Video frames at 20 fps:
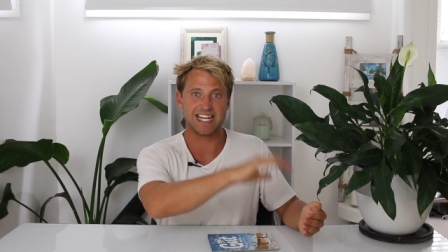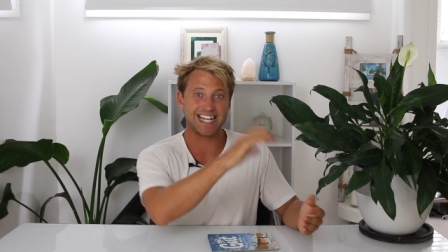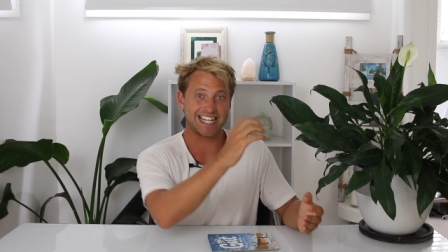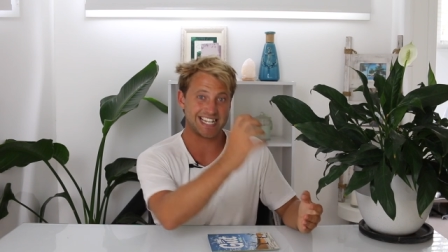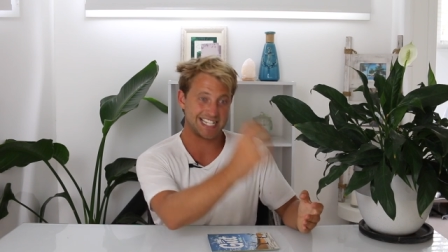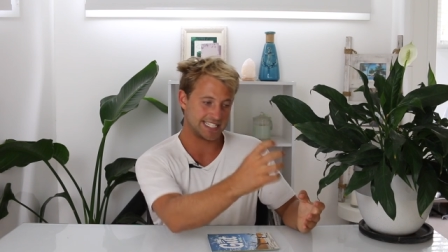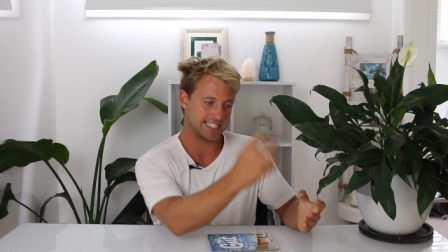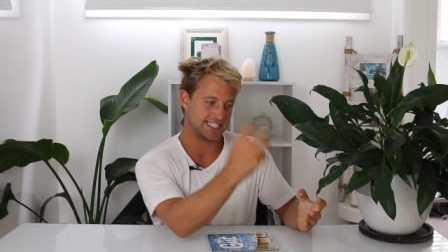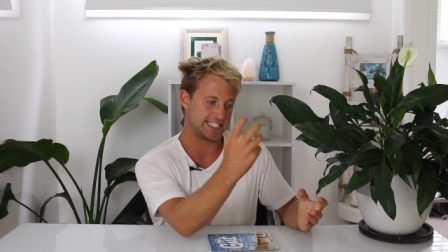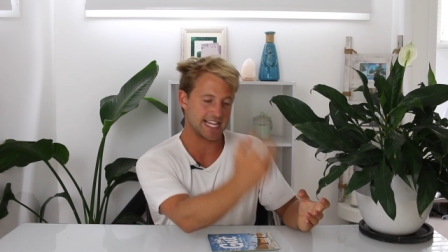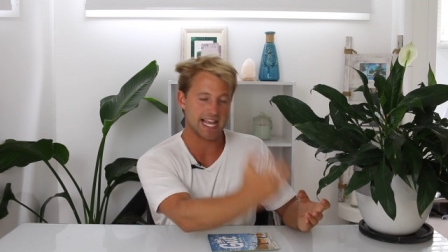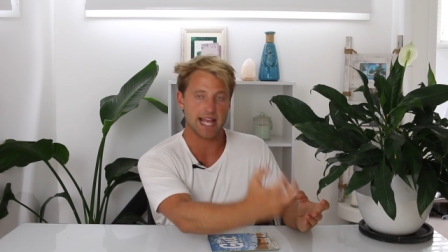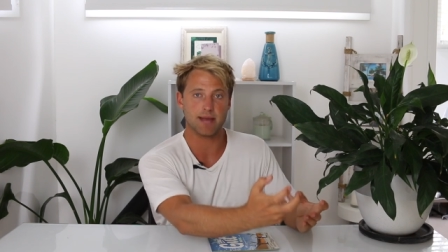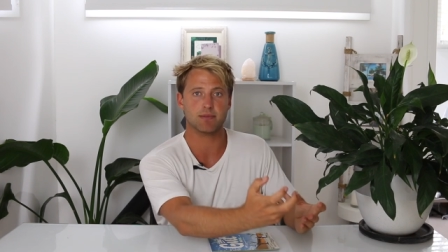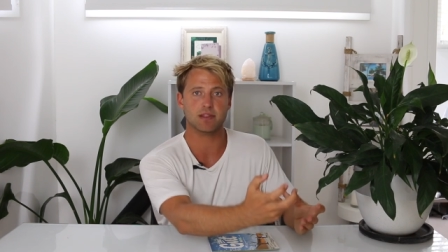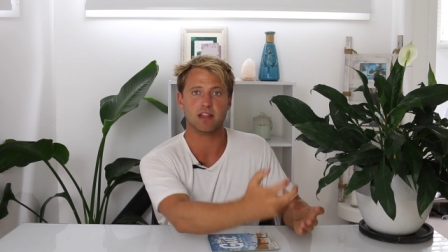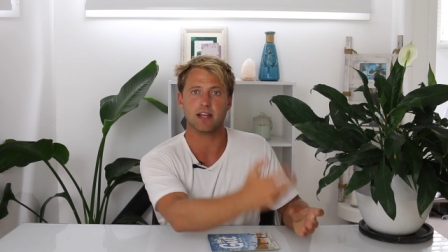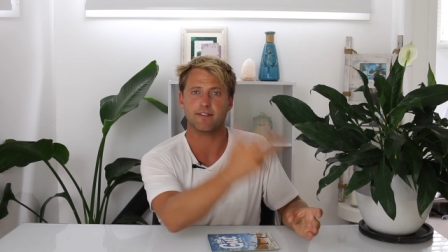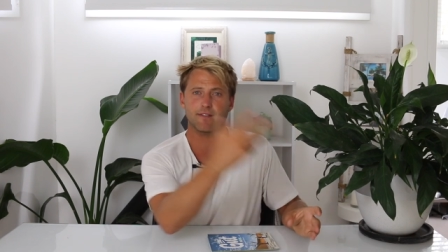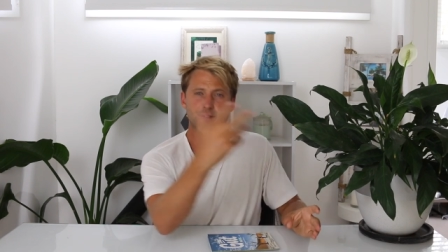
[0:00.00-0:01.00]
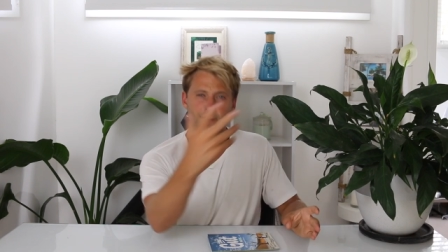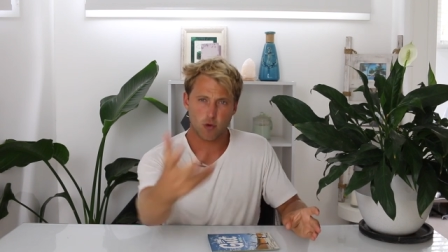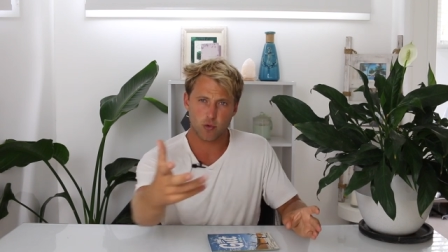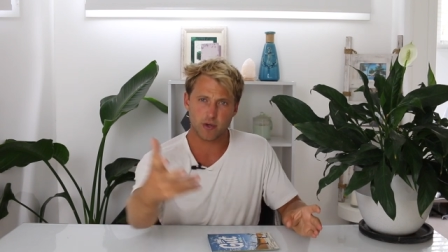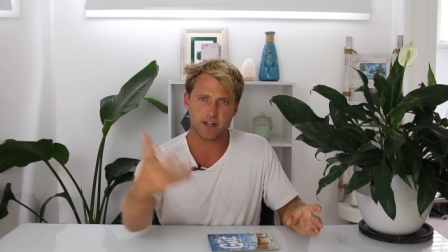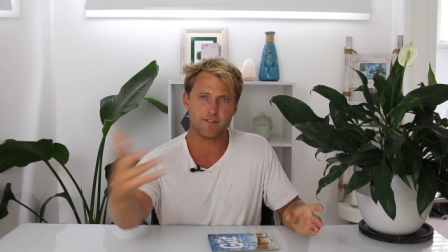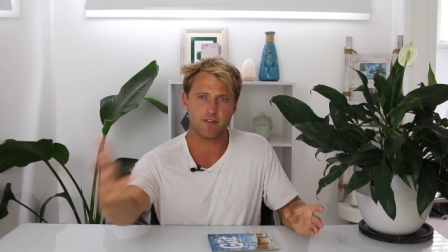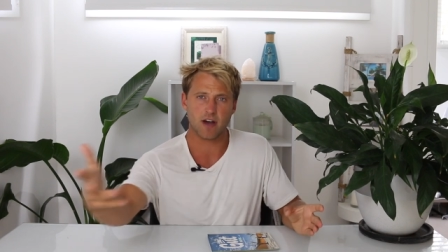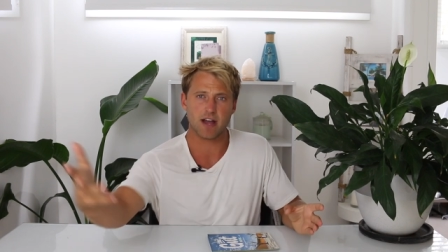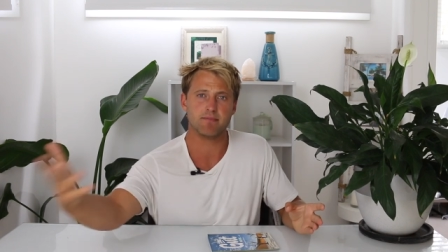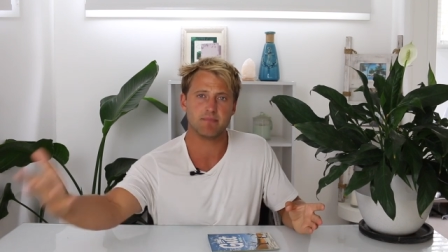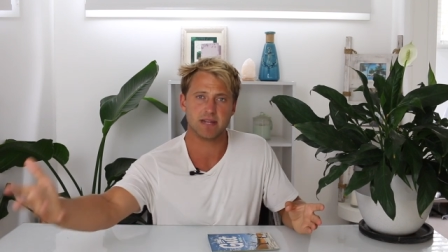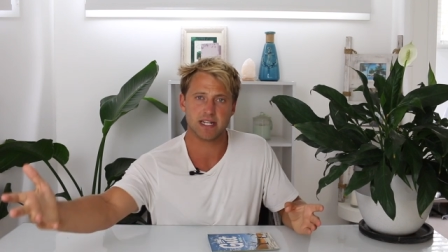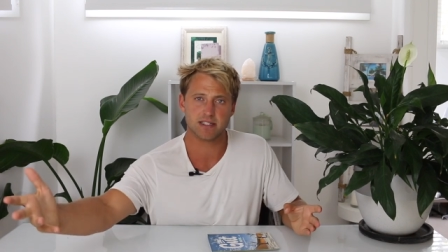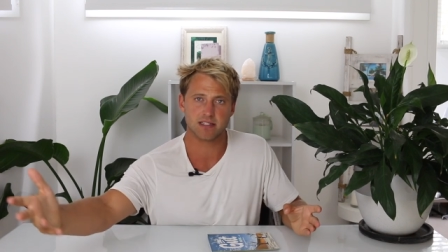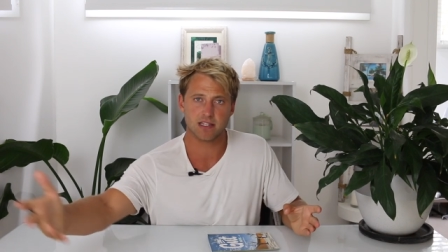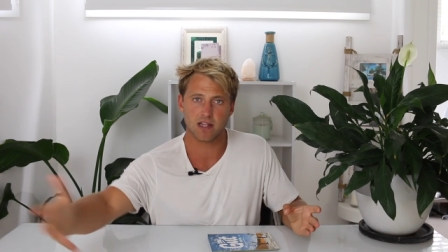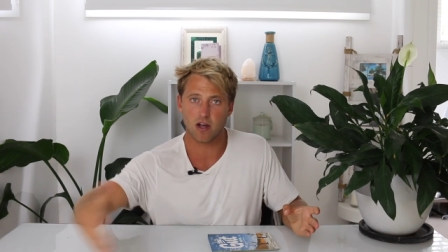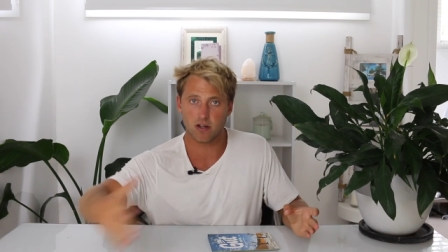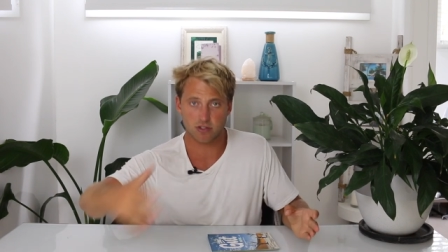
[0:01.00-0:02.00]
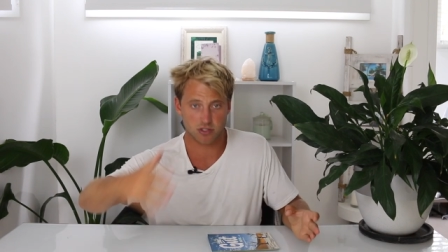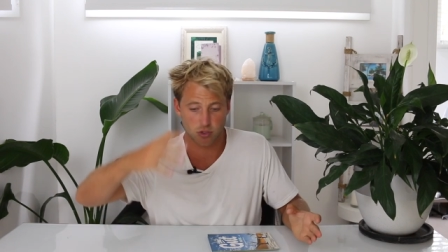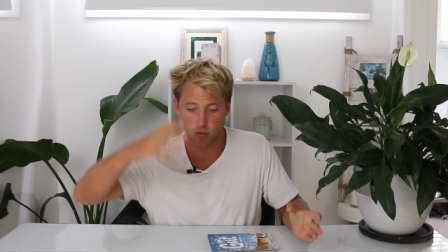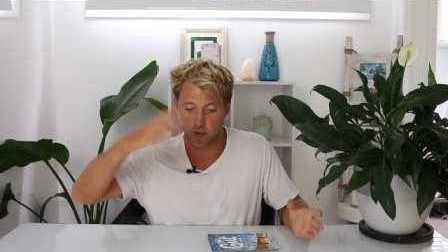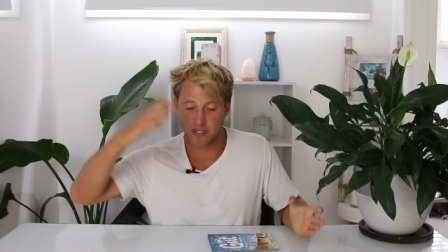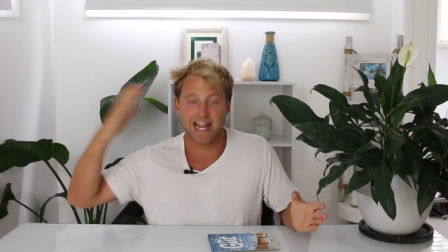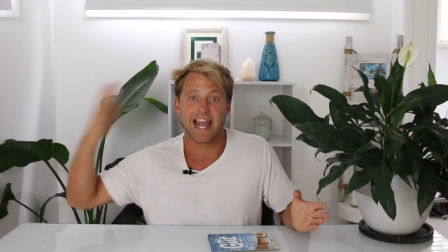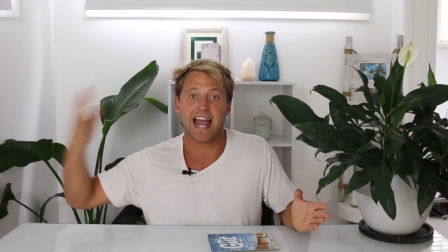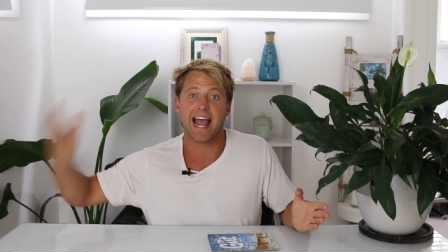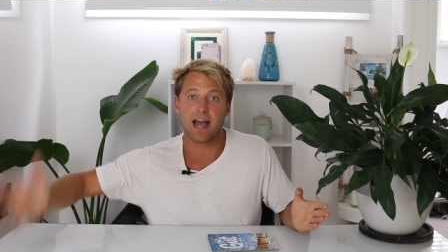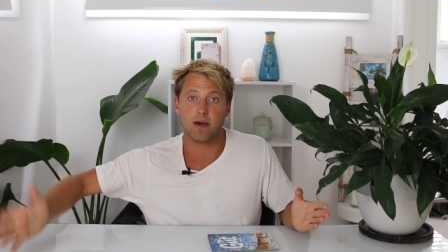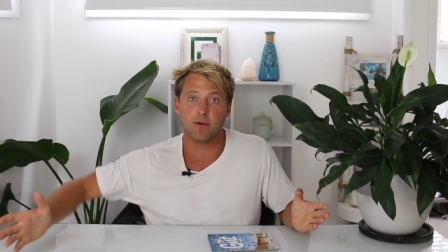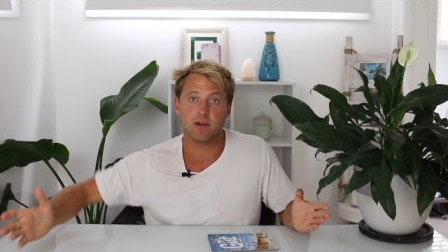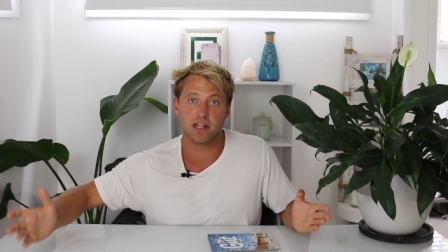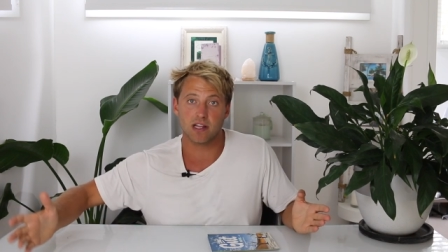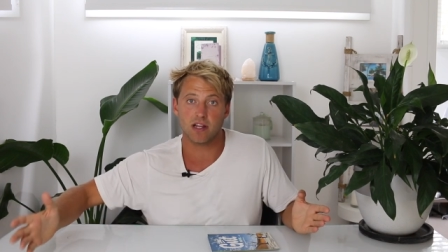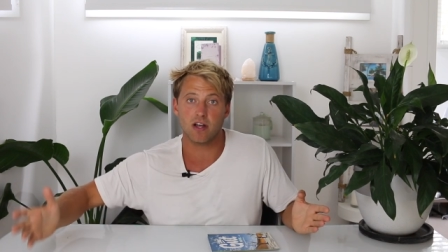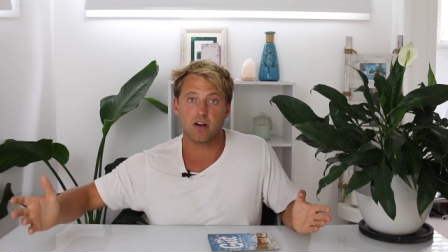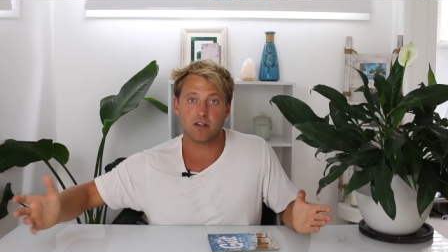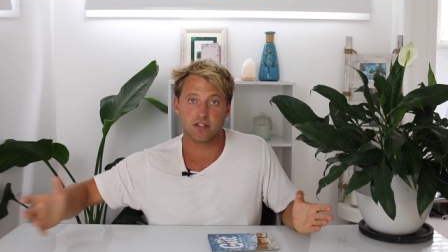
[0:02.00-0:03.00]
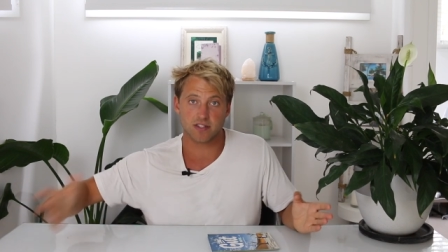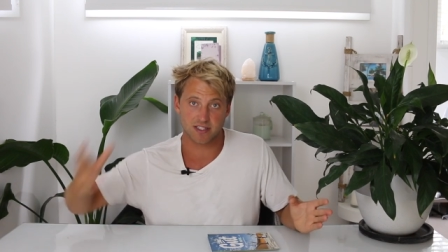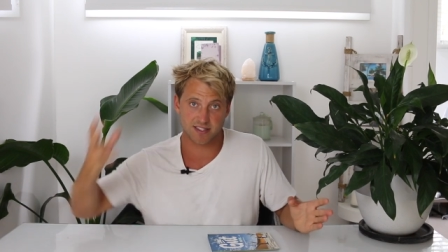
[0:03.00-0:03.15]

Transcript: in depth, like forty-five minutes long to an hour long